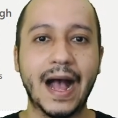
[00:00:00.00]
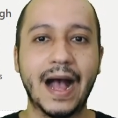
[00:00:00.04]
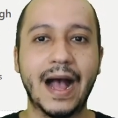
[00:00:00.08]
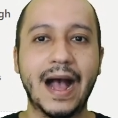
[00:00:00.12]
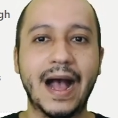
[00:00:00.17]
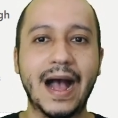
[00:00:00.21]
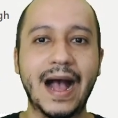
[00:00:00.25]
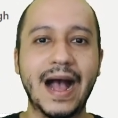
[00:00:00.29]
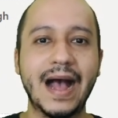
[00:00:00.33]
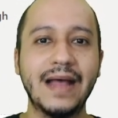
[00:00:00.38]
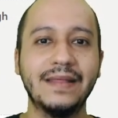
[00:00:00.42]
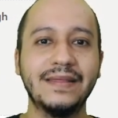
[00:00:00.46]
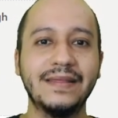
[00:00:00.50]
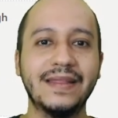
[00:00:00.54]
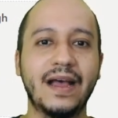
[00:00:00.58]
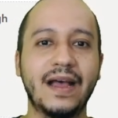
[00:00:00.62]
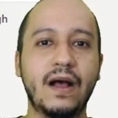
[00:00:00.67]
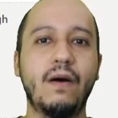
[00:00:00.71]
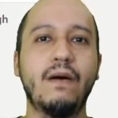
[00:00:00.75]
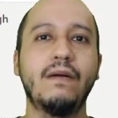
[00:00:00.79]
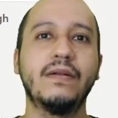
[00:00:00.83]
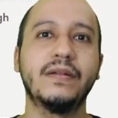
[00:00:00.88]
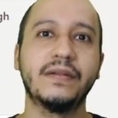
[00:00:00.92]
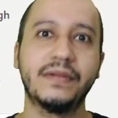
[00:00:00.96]
and
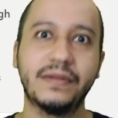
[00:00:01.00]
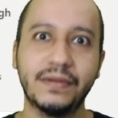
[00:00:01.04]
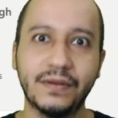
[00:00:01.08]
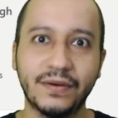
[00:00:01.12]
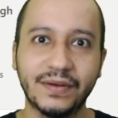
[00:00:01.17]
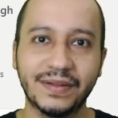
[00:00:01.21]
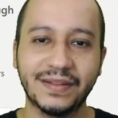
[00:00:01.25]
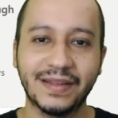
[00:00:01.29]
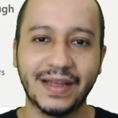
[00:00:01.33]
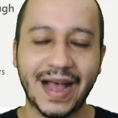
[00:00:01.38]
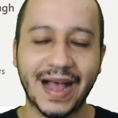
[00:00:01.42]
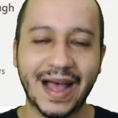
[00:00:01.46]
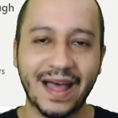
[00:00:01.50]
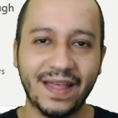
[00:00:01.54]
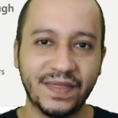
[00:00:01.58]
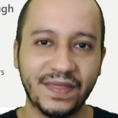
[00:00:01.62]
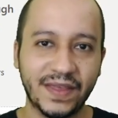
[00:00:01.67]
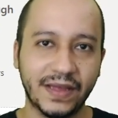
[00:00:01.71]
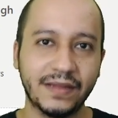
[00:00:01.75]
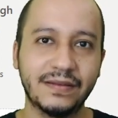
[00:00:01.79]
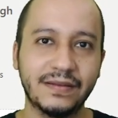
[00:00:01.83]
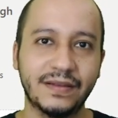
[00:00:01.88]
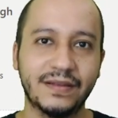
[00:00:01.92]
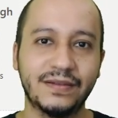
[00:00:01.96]
also add
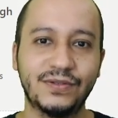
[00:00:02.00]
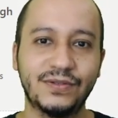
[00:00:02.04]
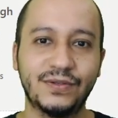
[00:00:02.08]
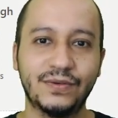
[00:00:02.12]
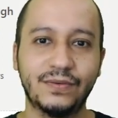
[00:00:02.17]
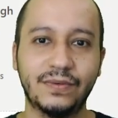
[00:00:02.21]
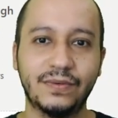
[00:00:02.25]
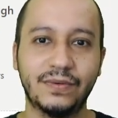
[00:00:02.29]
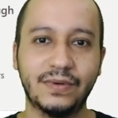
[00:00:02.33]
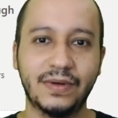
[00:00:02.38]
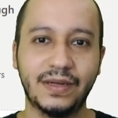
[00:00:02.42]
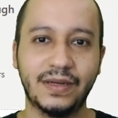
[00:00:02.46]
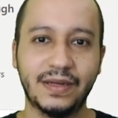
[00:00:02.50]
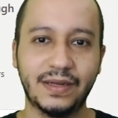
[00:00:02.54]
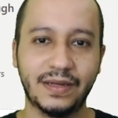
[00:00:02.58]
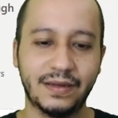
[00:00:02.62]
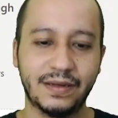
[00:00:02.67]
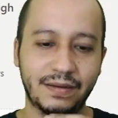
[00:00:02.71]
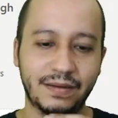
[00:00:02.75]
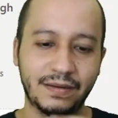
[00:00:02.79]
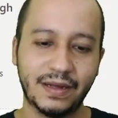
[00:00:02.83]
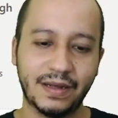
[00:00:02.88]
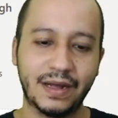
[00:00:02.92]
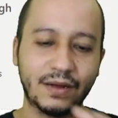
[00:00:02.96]
that to
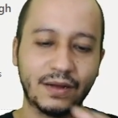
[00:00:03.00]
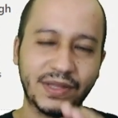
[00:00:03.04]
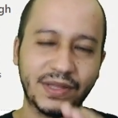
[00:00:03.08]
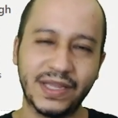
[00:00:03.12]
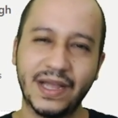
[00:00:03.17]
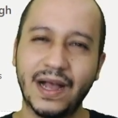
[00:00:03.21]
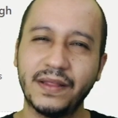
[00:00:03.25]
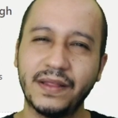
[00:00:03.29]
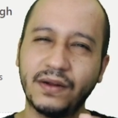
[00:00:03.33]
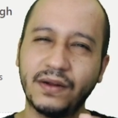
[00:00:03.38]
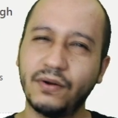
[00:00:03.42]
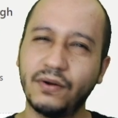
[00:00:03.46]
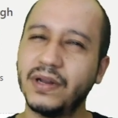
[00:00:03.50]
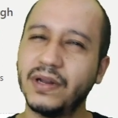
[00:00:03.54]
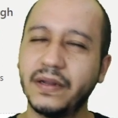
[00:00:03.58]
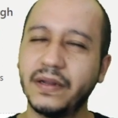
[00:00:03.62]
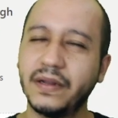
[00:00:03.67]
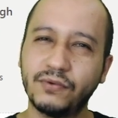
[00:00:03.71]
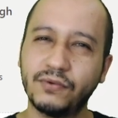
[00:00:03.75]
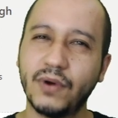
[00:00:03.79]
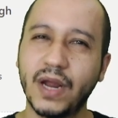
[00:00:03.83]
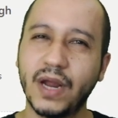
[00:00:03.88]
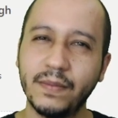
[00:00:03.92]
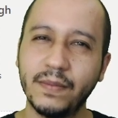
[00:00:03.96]
uh, a diagonal
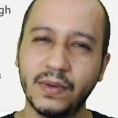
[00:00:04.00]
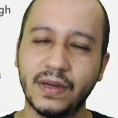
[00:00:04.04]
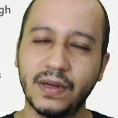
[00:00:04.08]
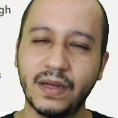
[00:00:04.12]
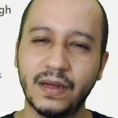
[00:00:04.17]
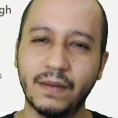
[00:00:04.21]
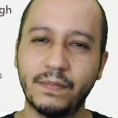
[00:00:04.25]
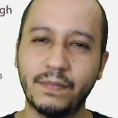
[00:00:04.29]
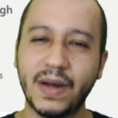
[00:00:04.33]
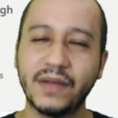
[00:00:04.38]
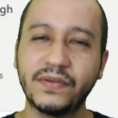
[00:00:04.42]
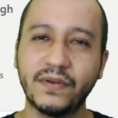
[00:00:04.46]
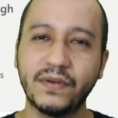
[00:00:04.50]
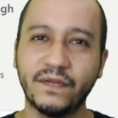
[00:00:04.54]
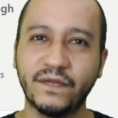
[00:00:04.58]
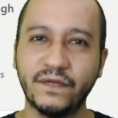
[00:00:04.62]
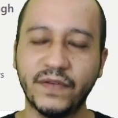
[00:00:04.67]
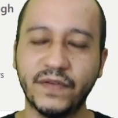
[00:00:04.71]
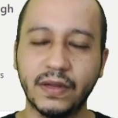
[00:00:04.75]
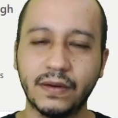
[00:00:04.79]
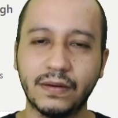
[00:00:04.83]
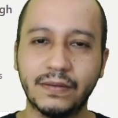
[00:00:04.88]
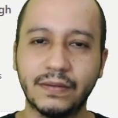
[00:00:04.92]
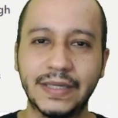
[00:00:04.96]
stripe uh, pattern
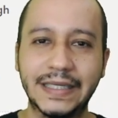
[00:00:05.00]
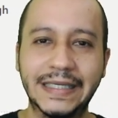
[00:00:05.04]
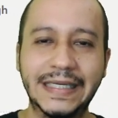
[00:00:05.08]
fill.